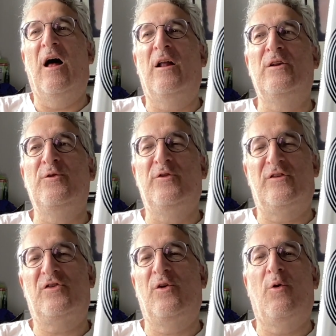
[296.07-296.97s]

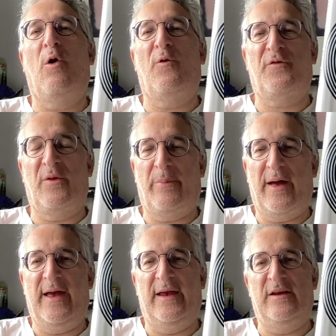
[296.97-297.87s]
alluded to off the
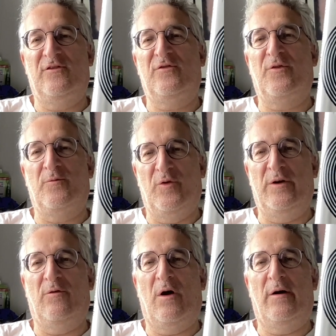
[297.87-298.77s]
page from
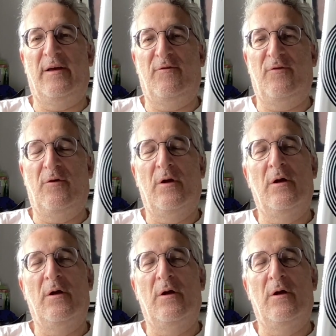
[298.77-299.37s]
real life